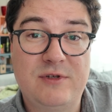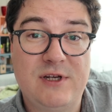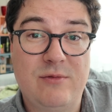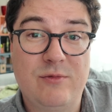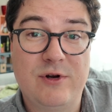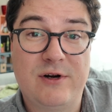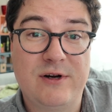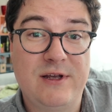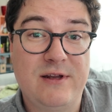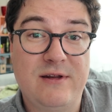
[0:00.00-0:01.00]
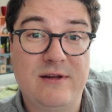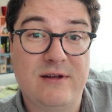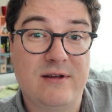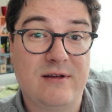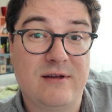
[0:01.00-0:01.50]
somewhere in
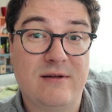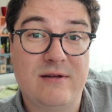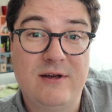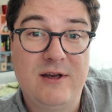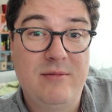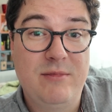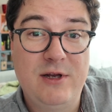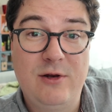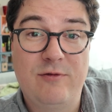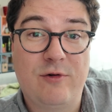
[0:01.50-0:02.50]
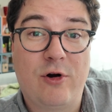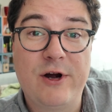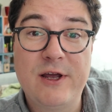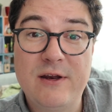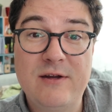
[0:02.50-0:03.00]
middle of
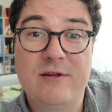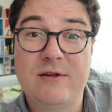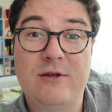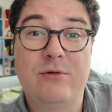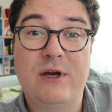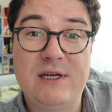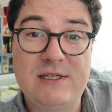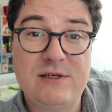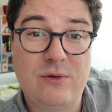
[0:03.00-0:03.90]
Oregon in the US,